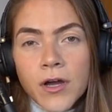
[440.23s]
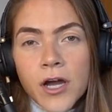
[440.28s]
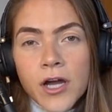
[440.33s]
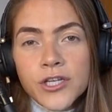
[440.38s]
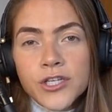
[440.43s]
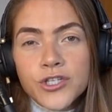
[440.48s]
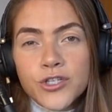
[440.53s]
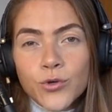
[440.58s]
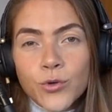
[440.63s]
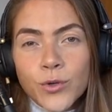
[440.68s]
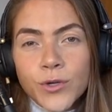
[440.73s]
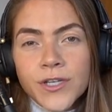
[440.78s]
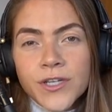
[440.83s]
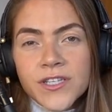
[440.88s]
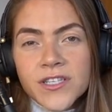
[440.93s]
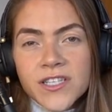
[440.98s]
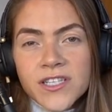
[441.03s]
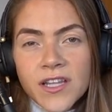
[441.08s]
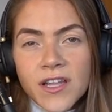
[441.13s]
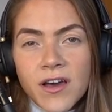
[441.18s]
A
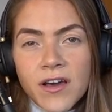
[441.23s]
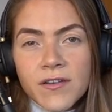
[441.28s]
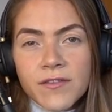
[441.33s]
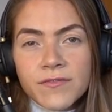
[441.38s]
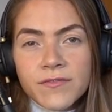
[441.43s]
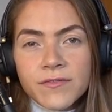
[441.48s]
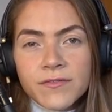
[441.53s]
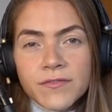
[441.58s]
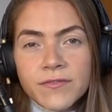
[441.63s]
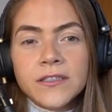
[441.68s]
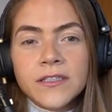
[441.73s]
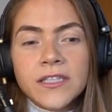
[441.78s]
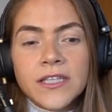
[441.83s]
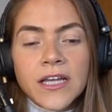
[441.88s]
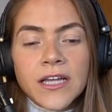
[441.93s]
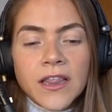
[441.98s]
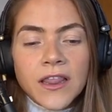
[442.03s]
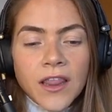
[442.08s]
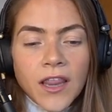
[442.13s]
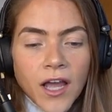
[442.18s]
joyous life?
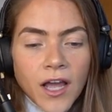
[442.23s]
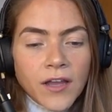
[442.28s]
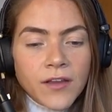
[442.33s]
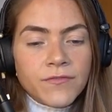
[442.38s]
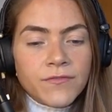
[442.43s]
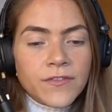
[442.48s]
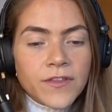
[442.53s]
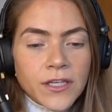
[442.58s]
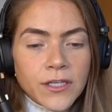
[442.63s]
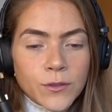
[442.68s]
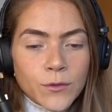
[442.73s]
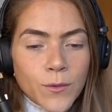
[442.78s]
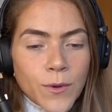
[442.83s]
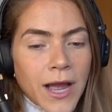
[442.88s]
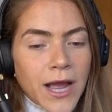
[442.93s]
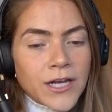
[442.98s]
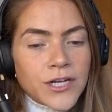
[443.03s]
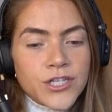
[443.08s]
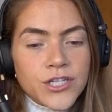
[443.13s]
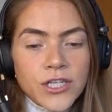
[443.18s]
The life that you
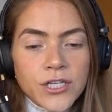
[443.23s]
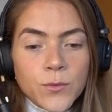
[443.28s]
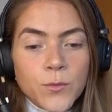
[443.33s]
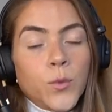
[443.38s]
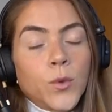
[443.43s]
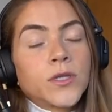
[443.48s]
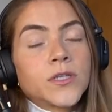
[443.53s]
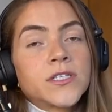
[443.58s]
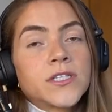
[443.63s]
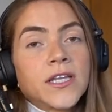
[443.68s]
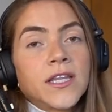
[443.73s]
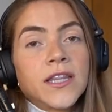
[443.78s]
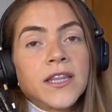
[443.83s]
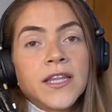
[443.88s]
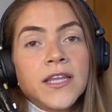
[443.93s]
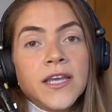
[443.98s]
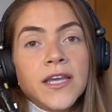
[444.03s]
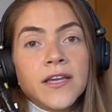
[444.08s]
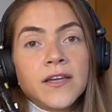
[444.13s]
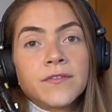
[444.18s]
actually want to
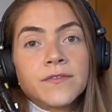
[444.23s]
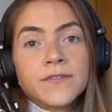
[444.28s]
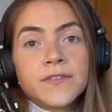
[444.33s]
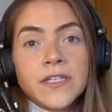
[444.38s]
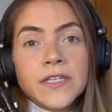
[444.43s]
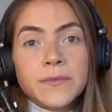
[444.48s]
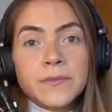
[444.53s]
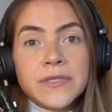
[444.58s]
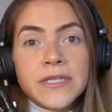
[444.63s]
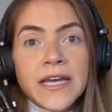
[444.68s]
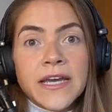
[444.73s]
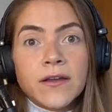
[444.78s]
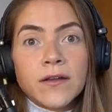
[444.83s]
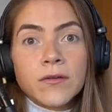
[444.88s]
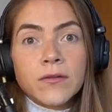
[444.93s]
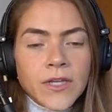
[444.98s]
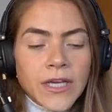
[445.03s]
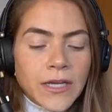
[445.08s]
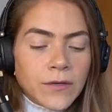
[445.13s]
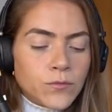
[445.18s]
live deep
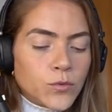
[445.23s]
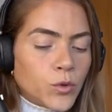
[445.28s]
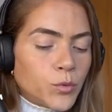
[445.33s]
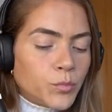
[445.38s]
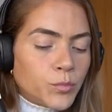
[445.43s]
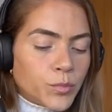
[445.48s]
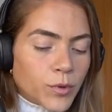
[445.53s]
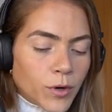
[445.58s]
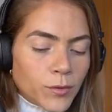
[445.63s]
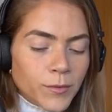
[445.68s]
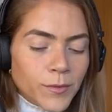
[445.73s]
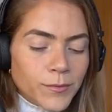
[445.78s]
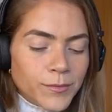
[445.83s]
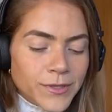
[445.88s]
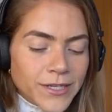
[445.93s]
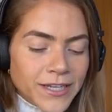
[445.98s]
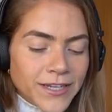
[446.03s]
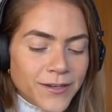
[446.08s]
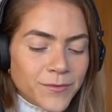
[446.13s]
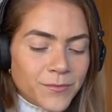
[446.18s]
down. It will
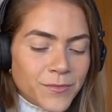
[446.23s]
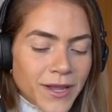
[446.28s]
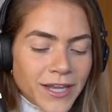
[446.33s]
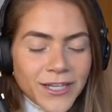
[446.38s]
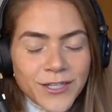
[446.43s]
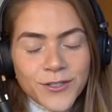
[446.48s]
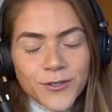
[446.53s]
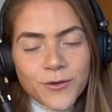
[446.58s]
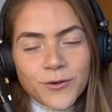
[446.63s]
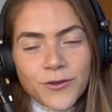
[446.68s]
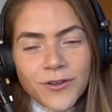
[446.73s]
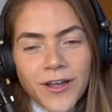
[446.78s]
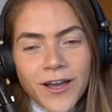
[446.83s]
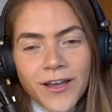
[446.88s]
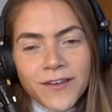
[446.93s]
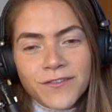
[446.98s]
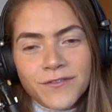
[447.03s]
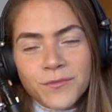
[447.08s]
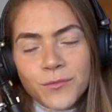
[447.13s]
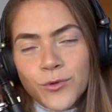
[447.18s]
probably make your
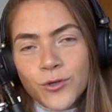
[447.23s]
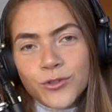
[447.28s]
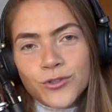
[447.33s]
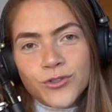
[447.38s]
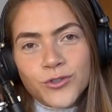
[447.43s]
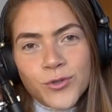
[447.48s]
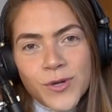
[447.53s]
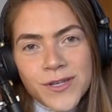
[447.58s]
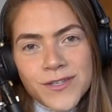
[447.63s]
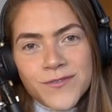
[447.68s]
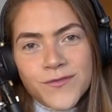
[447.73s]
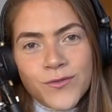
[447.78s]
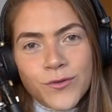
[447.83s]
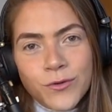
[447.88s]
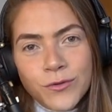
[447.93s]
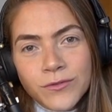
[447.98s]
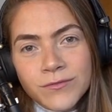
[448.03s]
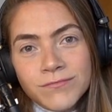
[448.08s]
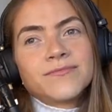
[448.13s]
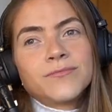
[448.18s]
life more
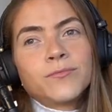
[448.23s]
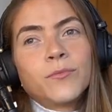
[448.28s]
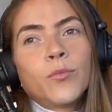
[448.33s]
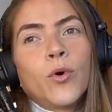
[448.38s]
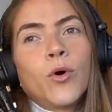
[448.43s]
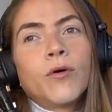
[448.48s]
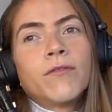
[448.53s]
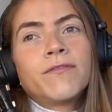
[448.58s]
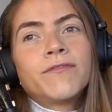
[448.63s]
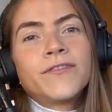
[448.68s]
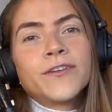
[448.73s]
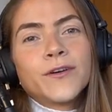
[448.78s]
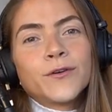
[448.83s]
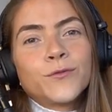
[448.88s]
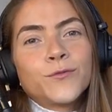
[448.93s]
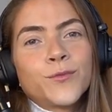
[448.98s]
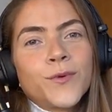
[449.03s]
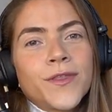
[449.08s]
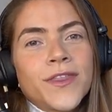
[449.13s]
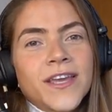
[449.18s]
stressful, more
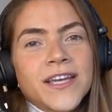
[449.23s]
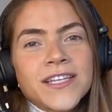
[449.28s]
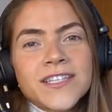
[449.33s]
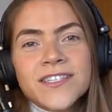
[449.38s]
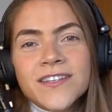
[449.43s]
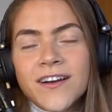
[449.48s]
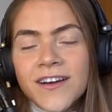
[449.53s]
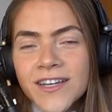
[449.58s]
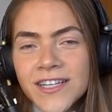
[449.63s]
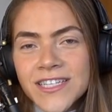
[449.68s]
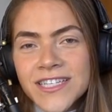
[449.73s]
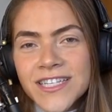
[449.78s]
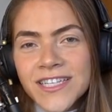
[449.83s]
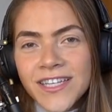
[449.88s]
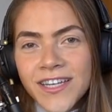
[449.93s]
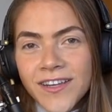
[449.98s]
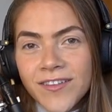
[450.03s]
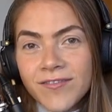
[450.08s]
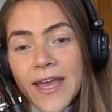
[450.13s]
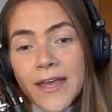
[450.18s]
filled with
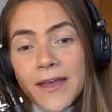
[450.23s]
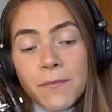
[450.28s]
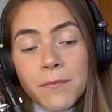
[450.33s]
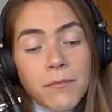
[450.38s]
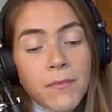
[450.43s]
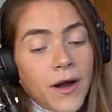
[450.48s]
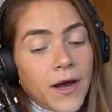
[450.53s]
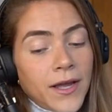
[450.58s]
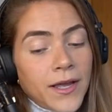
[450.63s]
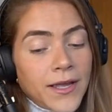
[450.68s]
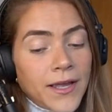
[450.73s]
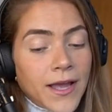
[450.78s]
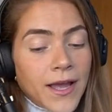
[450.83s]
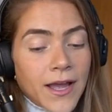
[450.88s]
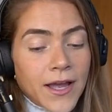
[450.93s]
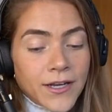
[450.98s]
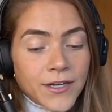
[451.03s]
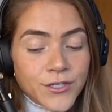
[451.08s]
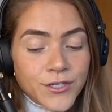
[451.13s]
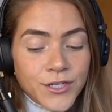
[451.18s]
anxiety. It might
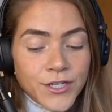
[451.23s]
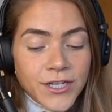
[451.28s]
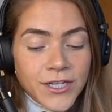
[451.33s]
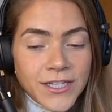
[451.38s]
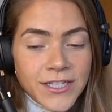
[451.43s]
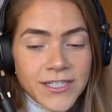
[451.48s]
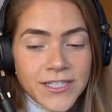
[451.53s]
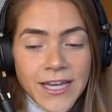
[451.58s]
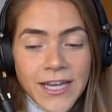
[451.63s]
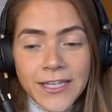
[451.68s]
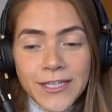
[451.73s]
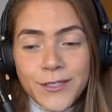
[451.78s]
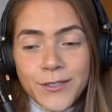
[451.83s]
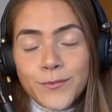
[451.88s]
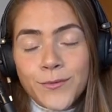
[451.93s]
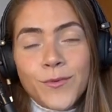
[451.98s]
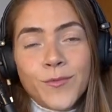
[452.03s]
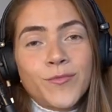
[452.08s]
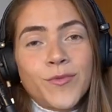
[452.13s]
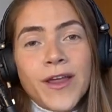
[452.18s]
actually take
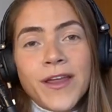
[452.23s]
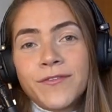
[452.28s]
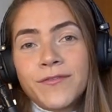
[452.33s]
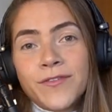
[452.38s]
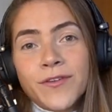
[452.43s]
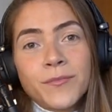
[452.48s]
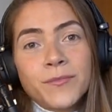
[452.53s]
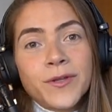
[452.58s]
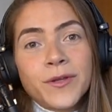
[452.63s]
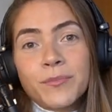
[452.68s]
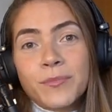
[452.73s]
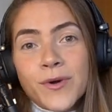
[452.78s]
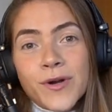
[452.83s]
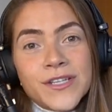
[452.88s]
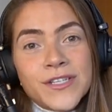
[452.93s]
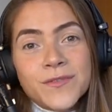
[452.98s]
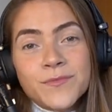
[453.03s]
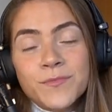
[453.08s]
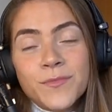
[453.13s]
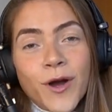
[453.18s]
you away from the
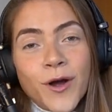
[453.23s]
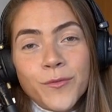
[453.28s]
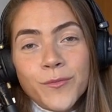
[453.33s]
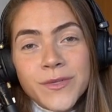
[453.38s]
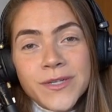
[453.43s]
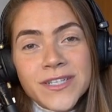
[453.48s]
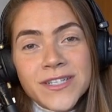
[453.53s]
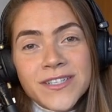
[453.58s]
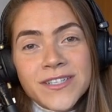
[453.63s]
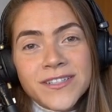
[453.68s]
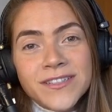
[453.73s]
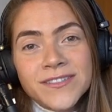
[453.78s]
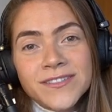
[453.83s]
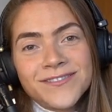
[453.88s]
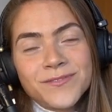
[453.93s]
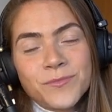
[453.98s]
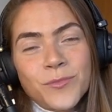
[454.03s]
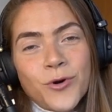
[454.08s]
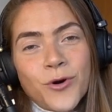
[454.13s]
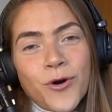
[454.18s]
present moment
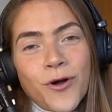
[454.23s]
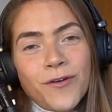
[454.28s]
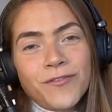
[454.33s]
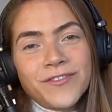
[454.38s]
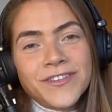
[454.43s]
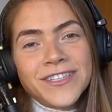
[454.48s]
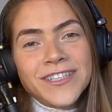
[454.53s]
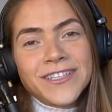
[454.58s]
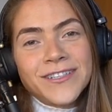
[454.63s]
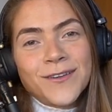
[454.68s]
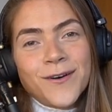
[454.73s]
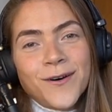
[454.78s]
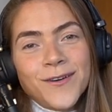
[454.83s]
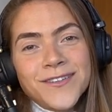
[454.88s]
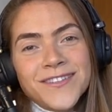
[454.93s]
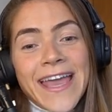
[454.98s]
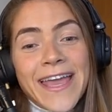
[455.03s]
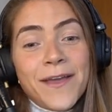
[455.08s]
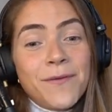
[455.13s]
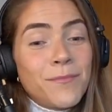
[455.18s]
more often than
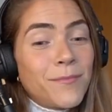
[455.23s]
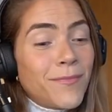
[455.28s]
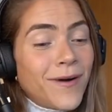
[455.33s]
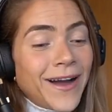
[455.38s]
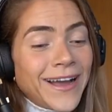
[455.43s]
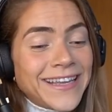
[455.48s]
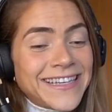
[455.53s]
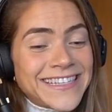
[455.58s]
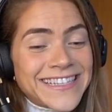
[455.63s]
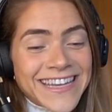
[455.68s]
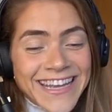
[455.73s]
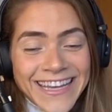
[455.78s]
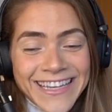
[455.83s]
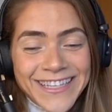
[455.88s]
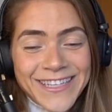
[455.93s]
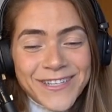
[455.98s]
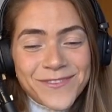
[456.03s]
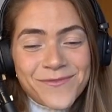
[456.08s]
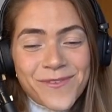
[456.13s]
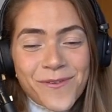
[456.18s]
not. It might
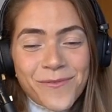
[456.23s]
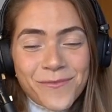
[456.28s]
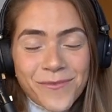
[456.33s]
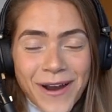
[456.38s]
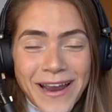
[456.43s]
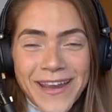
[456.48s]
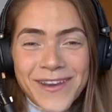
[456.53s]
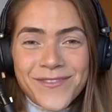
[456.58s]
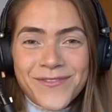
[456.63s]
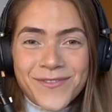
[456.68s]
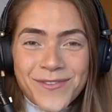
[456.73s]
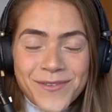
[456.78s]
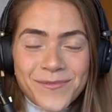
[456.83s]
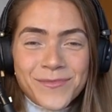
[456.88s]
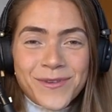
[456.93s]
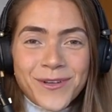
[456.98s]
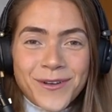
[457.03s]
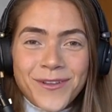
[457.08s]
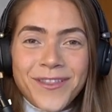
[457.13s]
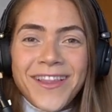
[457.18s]
take you away from
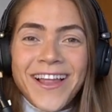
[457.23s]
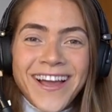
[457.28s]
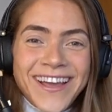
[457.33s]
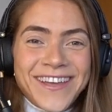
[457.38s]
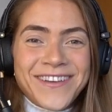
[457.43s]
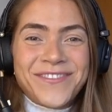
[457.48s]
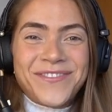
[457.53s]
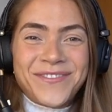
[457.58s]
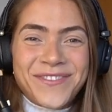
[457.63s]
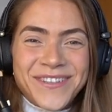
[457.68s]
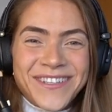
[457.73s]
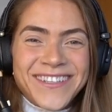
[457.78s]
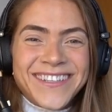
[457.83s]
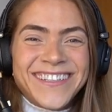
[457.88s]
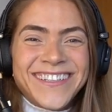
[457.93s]
your life.